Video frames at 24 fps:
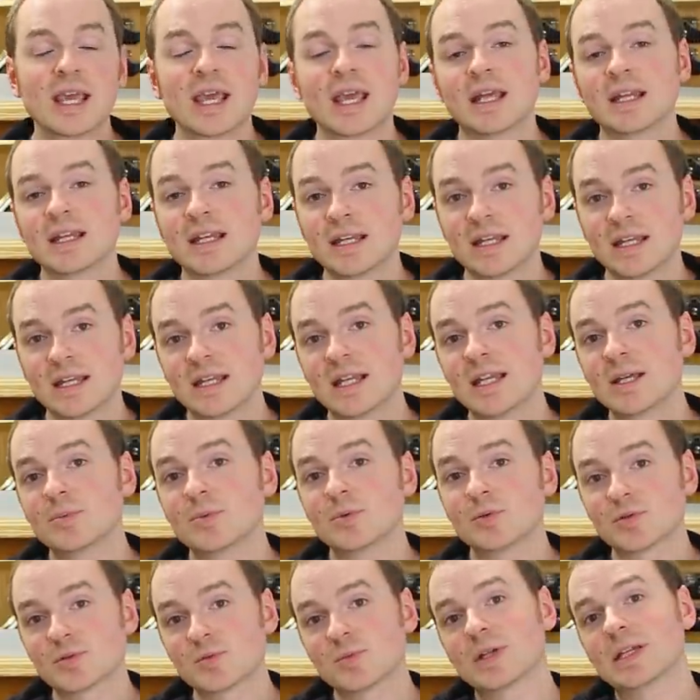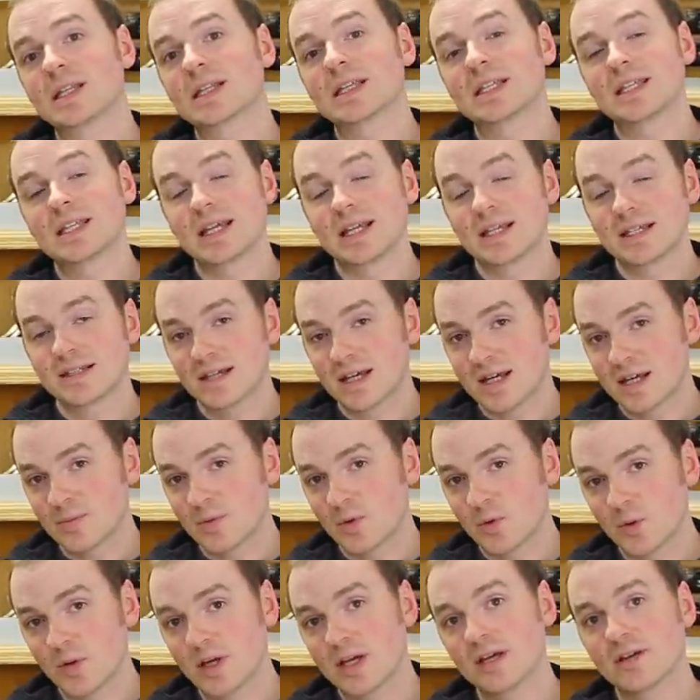and it enables me to take time
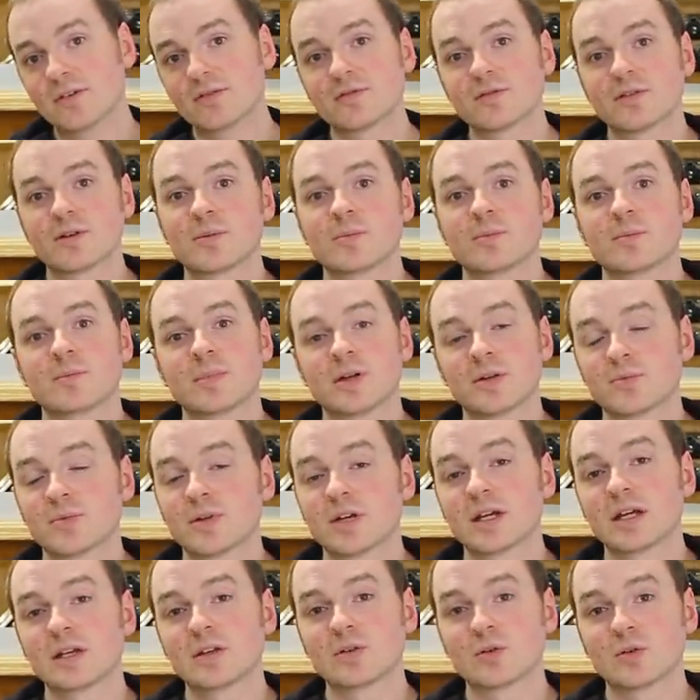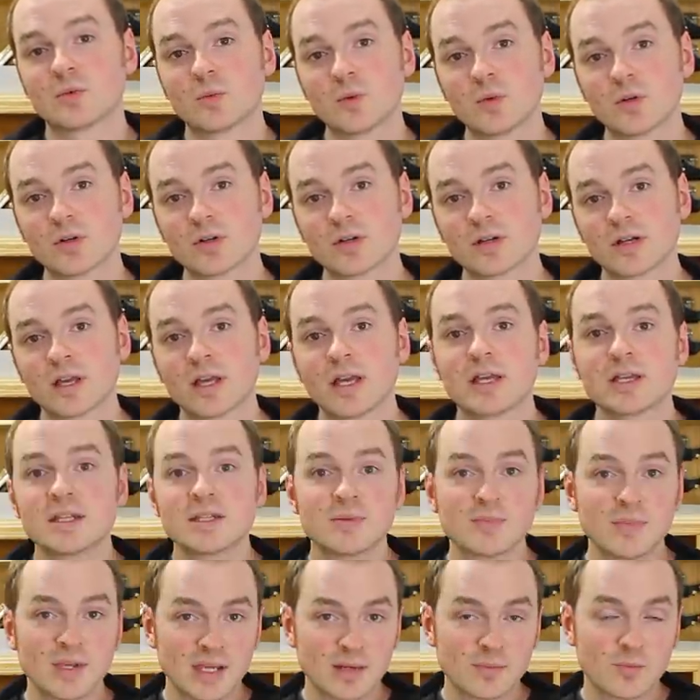away from my regular work
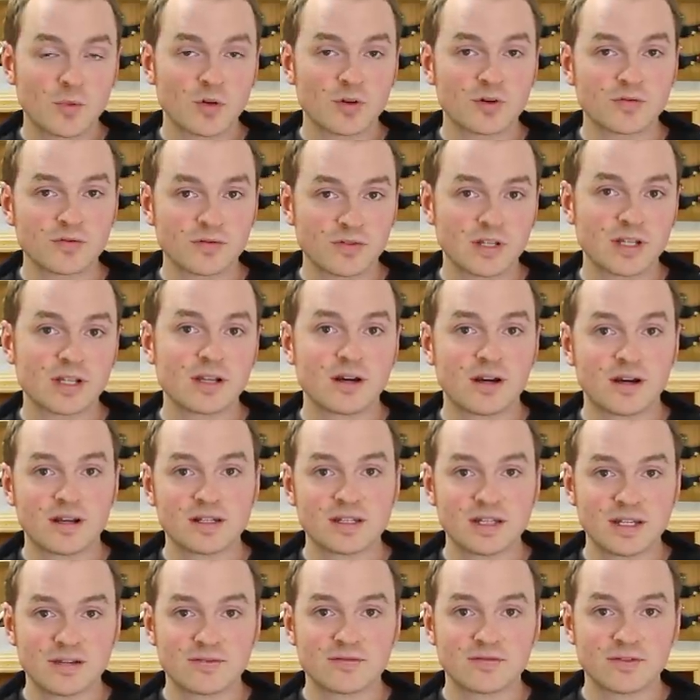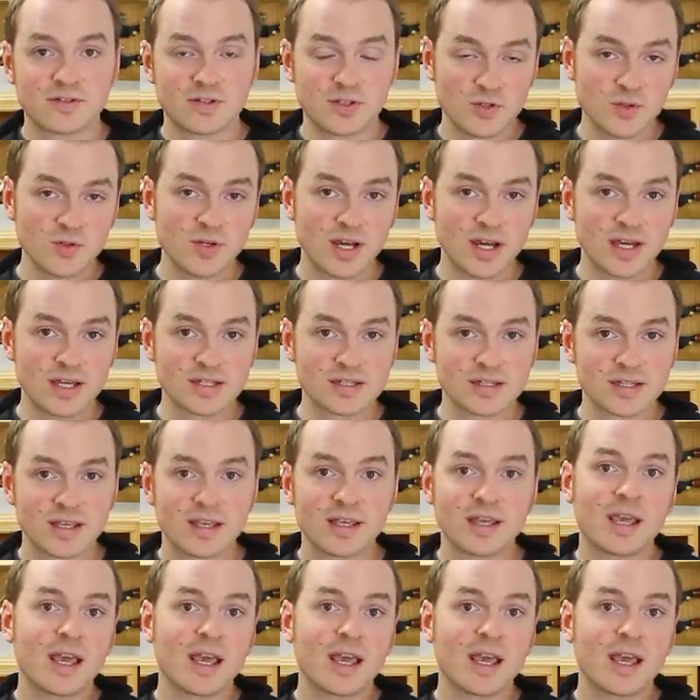to make more free content for you guys